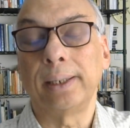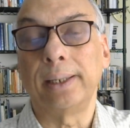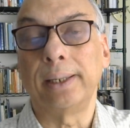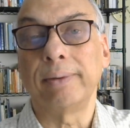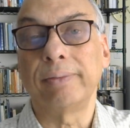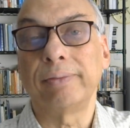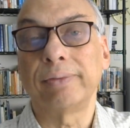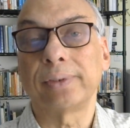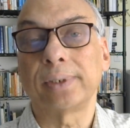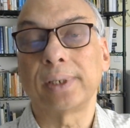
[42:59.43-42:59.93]

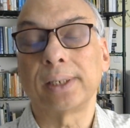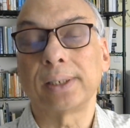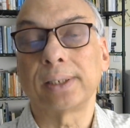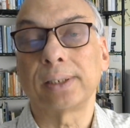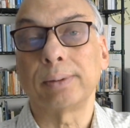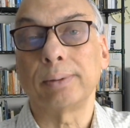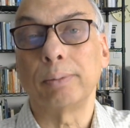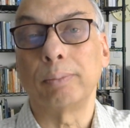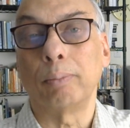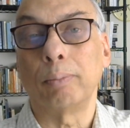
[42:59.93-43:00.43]
gives
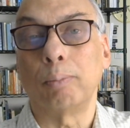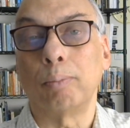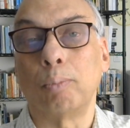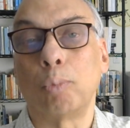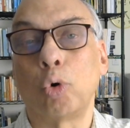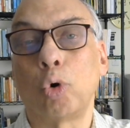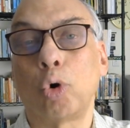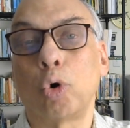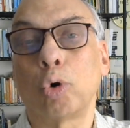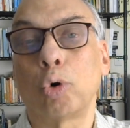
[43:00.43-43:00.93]
us
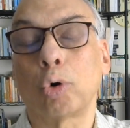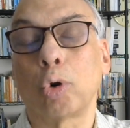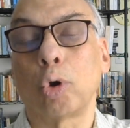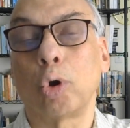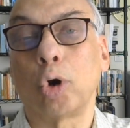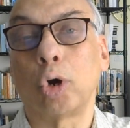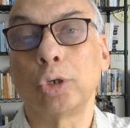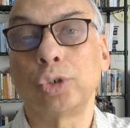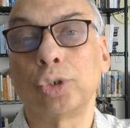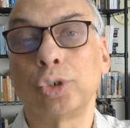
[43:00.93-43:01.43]
more
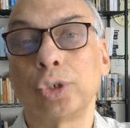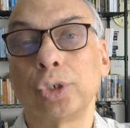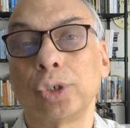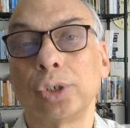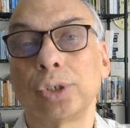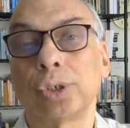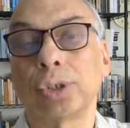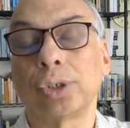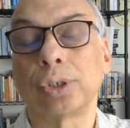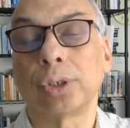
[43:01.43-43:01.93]

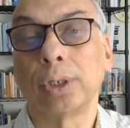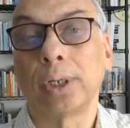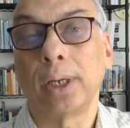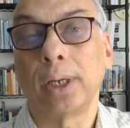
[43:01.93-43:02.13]
conscious